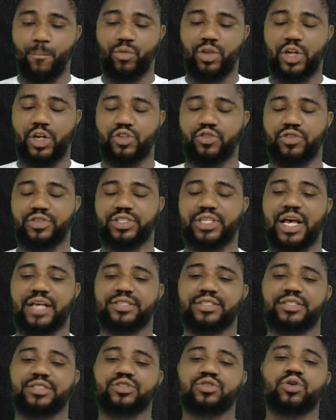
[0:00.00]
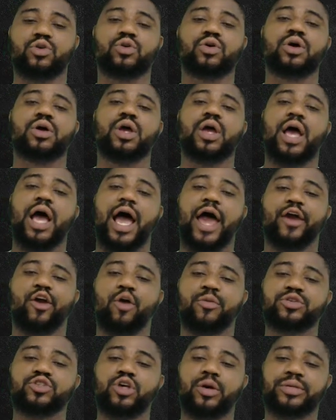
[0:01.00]
hydrochloric acid. So
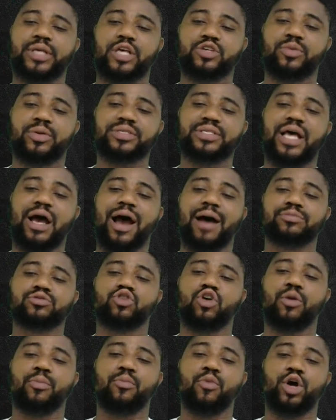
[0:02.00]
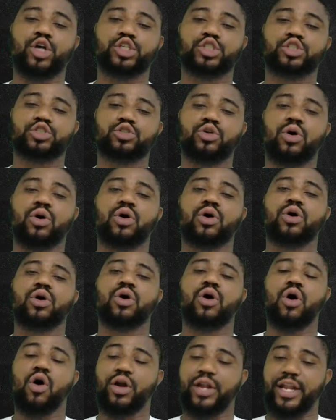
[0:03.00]
hydrochloric substances that absorb moisture
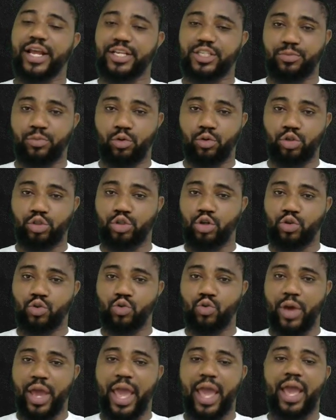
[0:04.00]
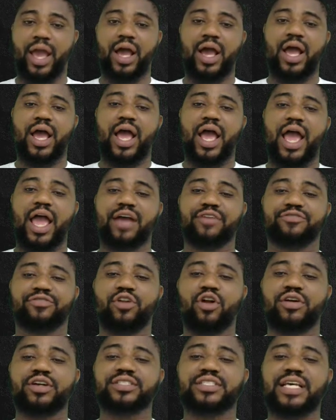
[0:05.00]
on exposure to air.
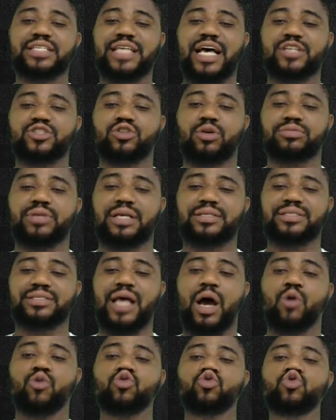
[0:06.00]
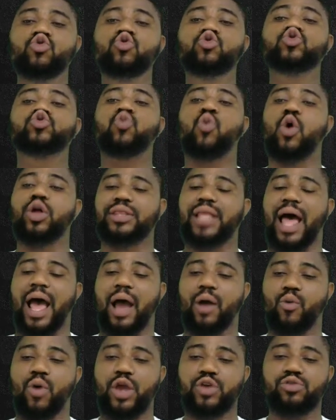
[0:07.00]
Efflorescents are substances that will lose water
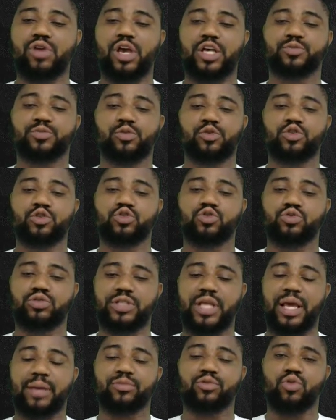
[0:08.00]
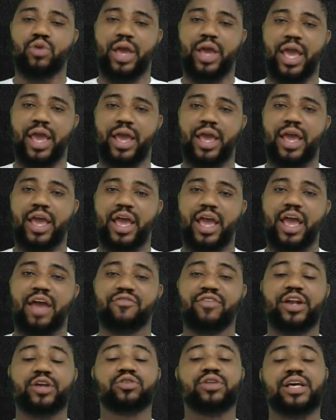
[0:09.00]
when you expose them to air. A
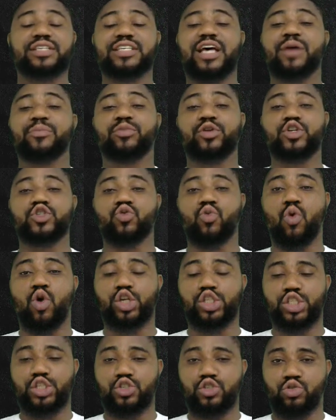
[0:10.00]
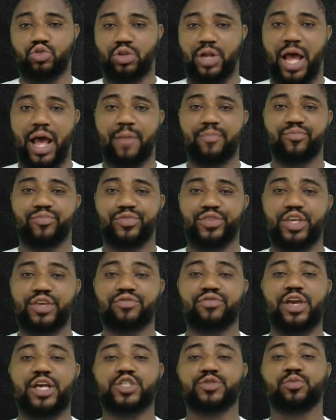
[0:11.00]
very good example is washing soda.
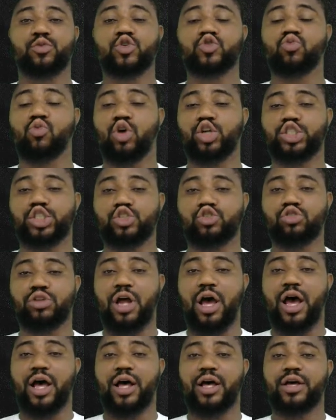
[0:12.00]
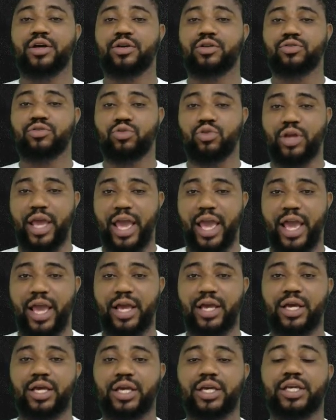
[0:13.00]
If you expose washing soda to
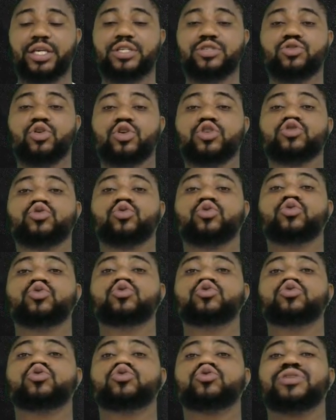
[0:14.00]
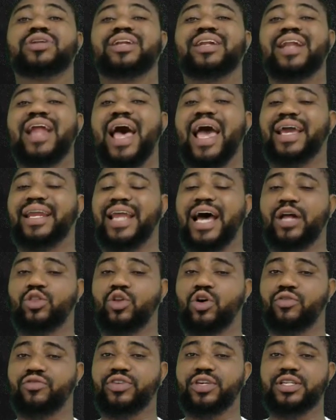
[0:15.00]
air, it's going to lose 9 out
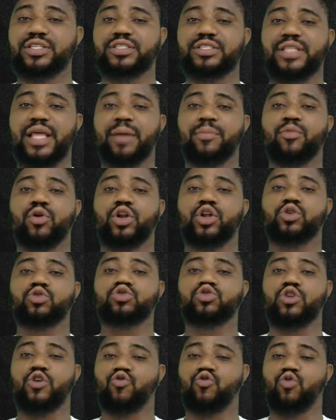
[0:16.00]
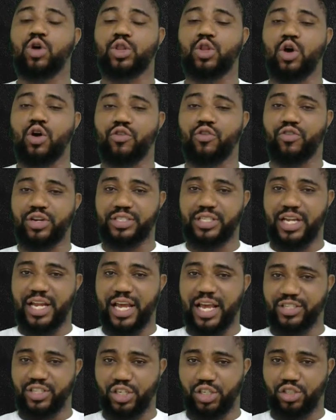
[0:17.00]
of its 10 molecules of water of
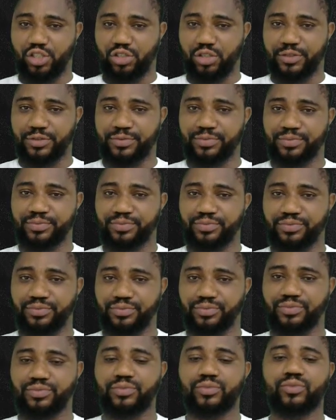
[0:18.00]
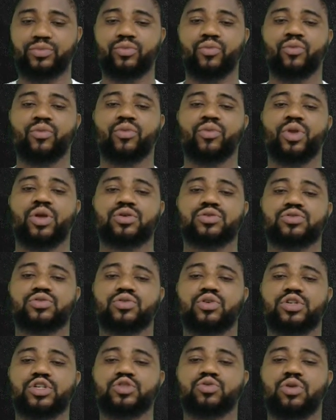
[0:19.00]
crystallization.
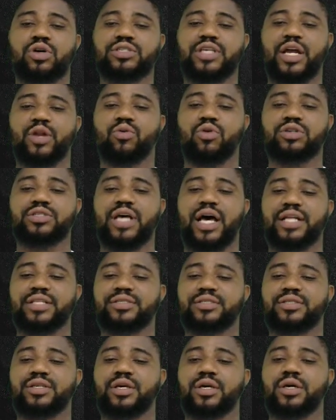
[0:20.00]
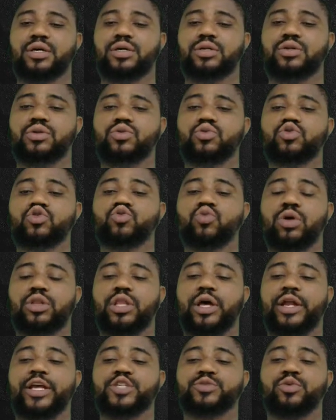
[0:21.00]
So these ones are the ones that lose
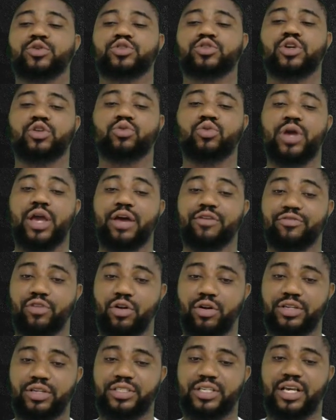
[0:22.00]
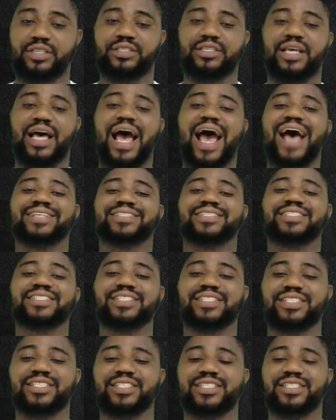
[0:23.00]
water and exposure to efflorescence.
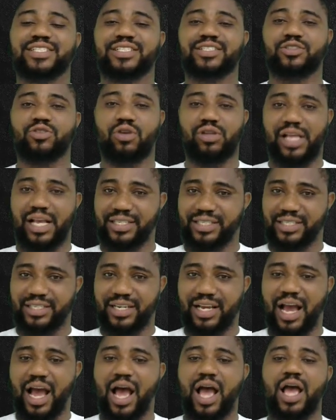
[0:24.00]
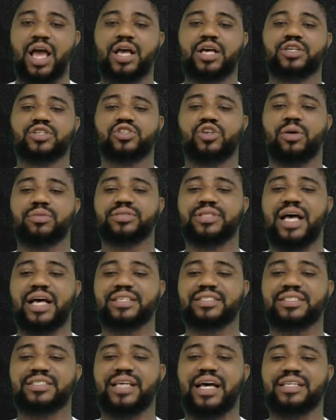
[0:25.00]
Acidic, you know what acidic are?
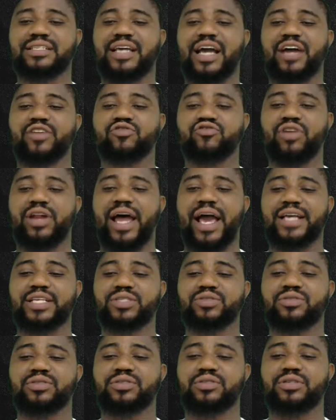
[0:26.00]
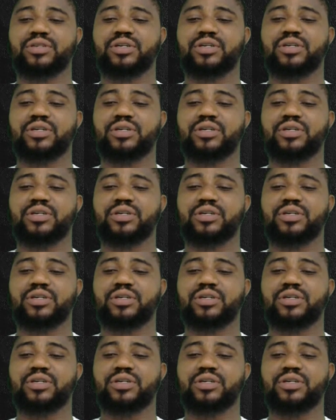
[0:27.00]
Substances that can neutralize